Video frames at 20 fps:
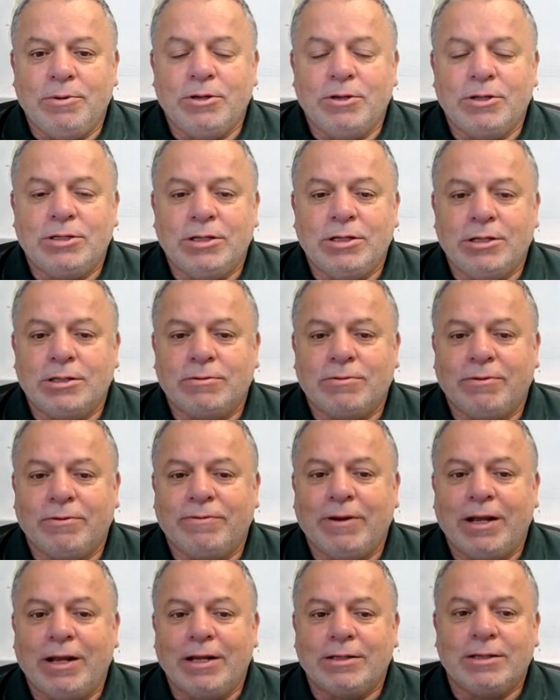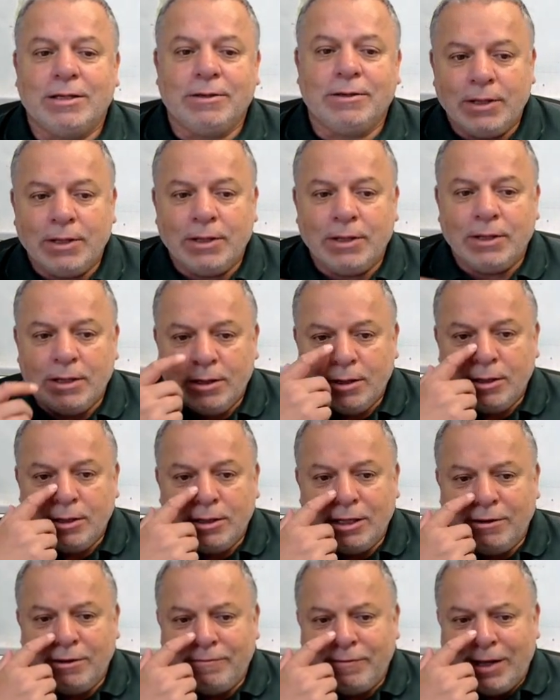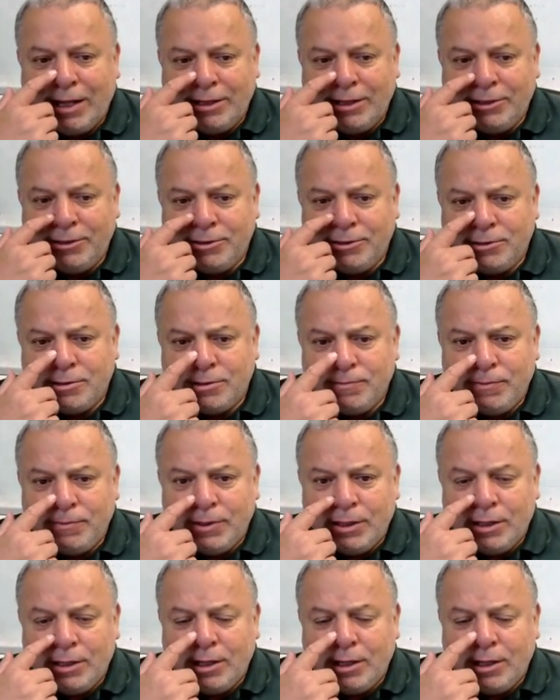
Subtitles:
communities reflecting their values.